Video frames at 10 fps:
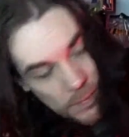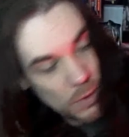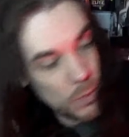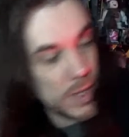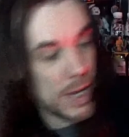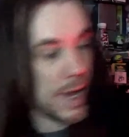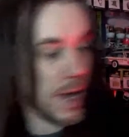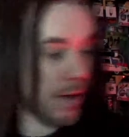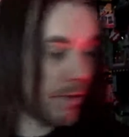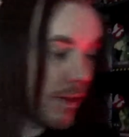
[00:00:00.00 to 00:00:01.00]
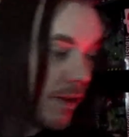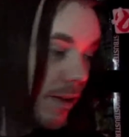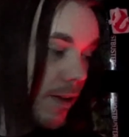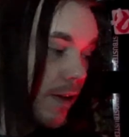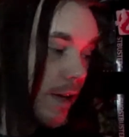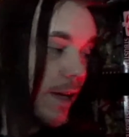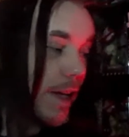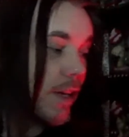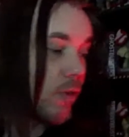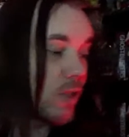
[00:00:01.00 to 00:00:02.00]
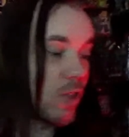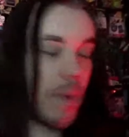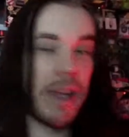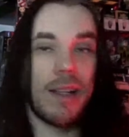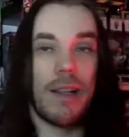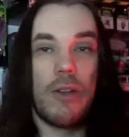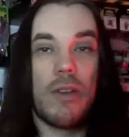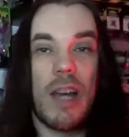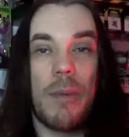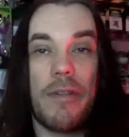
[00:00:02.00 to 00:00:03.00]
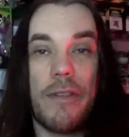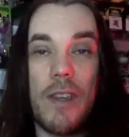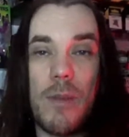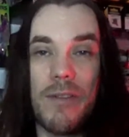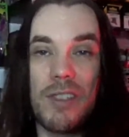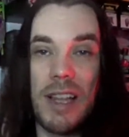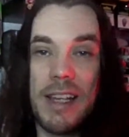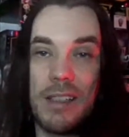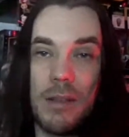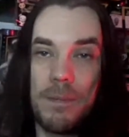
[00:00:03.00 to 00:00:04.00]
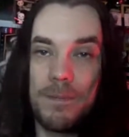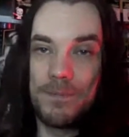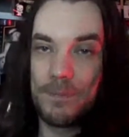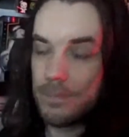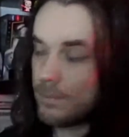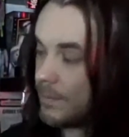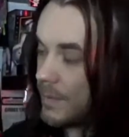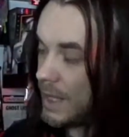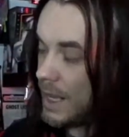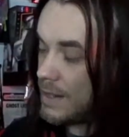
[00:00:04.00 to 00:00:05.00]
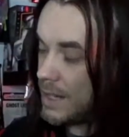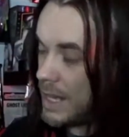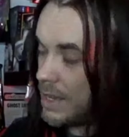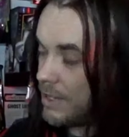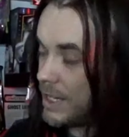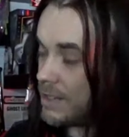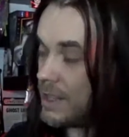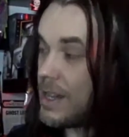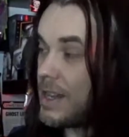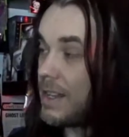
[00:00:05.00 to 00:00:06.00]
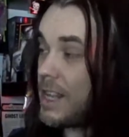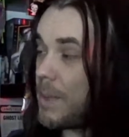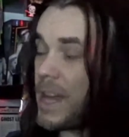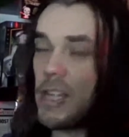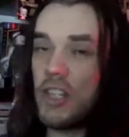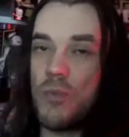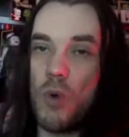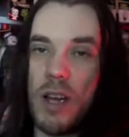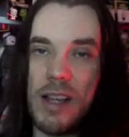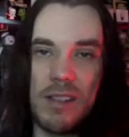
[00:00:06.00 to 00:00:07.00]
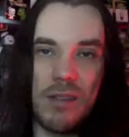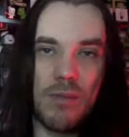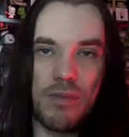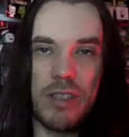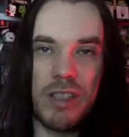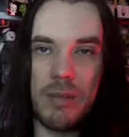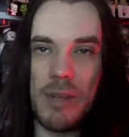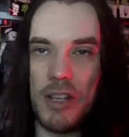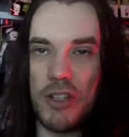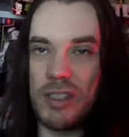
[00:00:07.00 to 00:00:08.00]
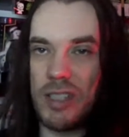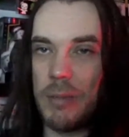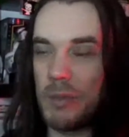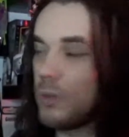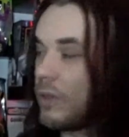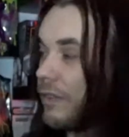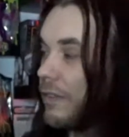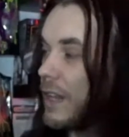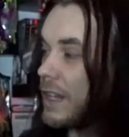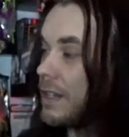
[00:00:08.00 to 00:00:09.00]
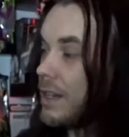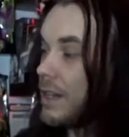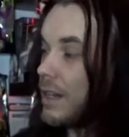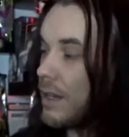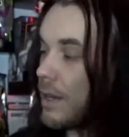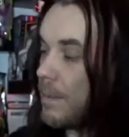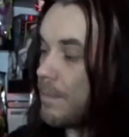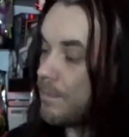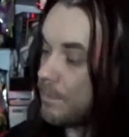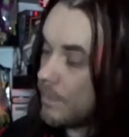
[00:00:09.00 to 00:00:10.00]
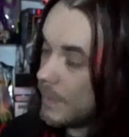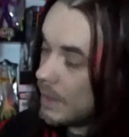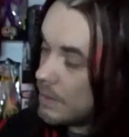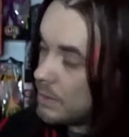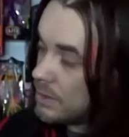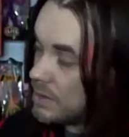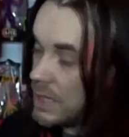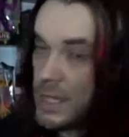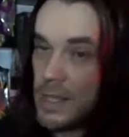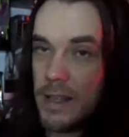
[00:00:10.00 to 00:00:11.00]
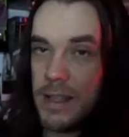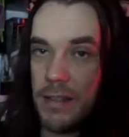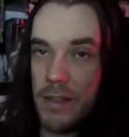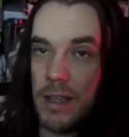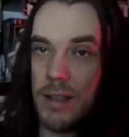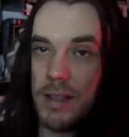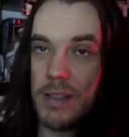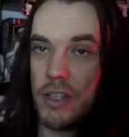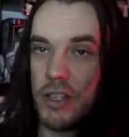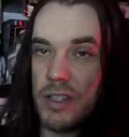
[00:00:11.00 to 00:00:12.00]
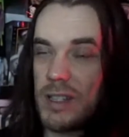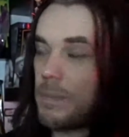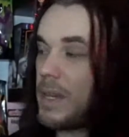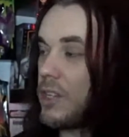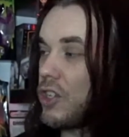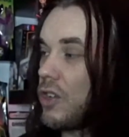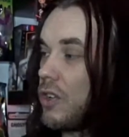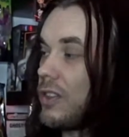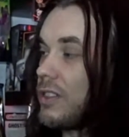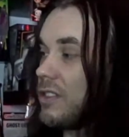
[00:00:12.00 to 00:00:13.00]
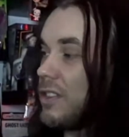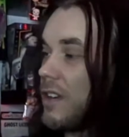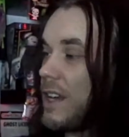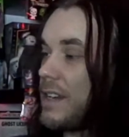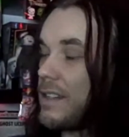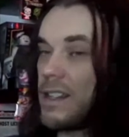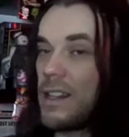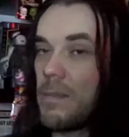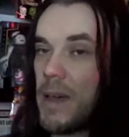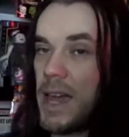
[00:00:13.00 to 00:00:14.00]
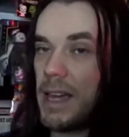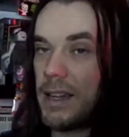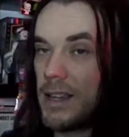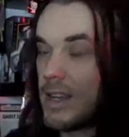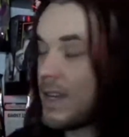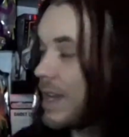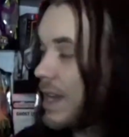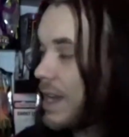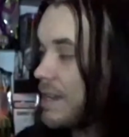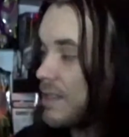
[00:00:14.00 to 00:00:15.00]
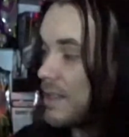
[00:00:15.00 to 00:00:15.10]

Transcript: we have Egon Spengler, who come a few months later. And here he is. Now, packaging-wise, pretty much the same sort of thing. You can see another addition to the picture on the side, and then the back has